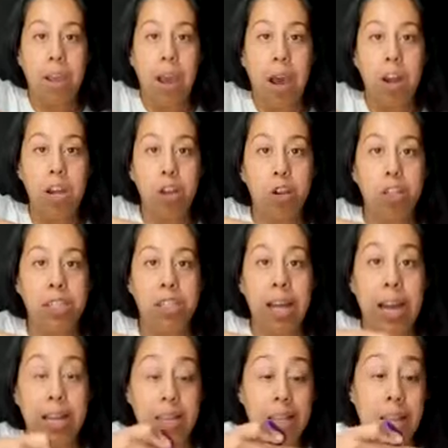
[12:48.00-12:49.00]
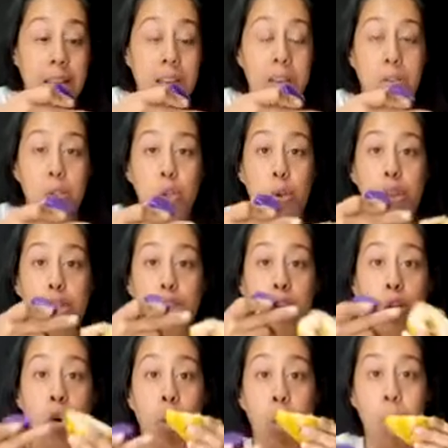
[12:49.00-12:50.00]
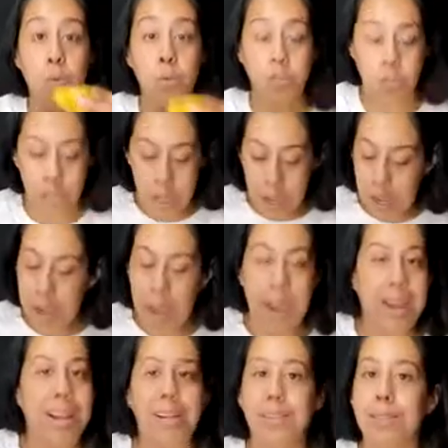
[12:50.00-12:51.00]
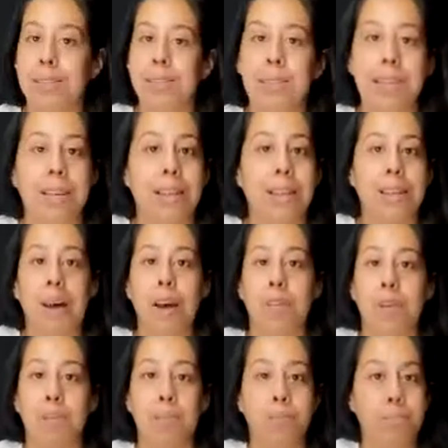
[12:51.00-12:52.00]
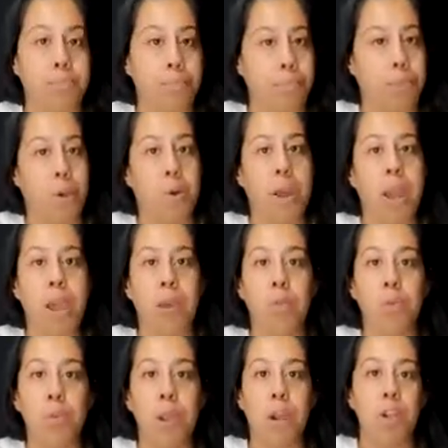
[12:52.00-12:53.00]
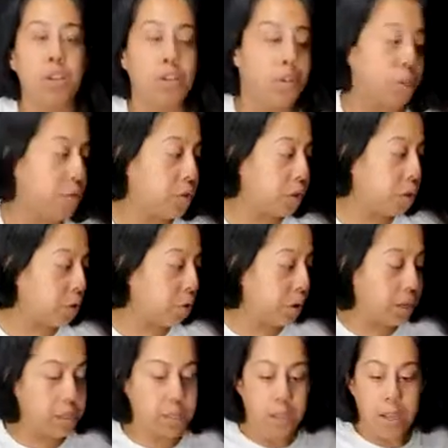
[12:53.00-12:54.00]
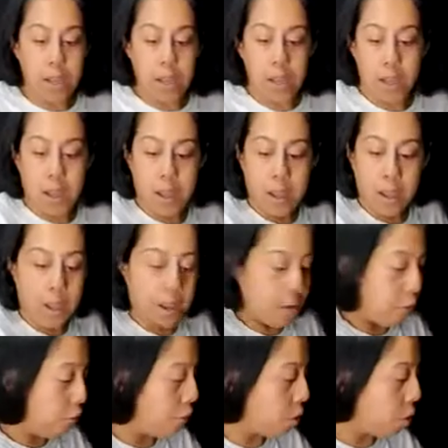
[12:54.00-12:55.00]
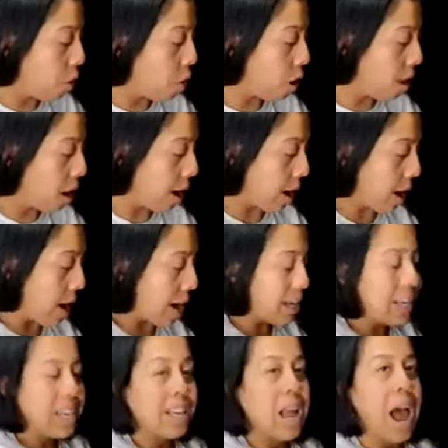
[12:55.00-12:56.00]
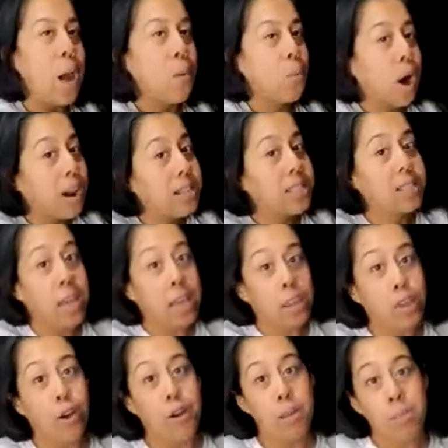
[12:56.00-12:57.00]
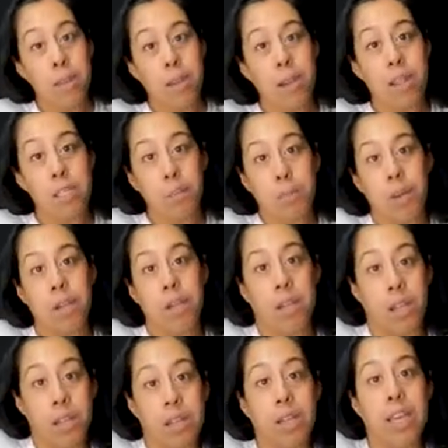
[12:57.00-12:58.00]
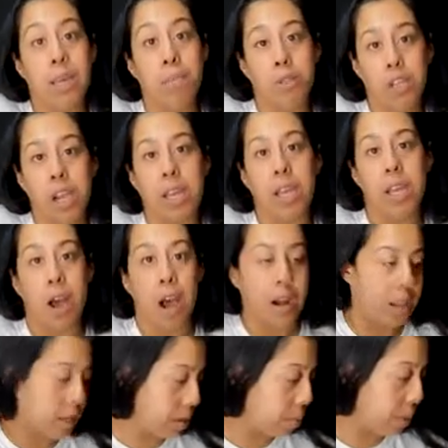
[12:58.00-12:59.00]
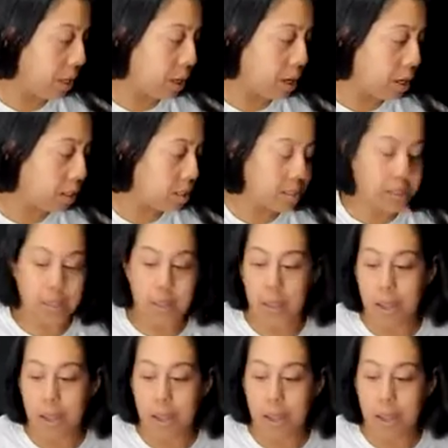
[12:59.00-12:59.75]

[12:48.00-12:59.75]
on here slightly so that it's a coat, and I just stick it in the oven, okay, 350 degrees for, I want to say 30 minutes, but keep checking on it because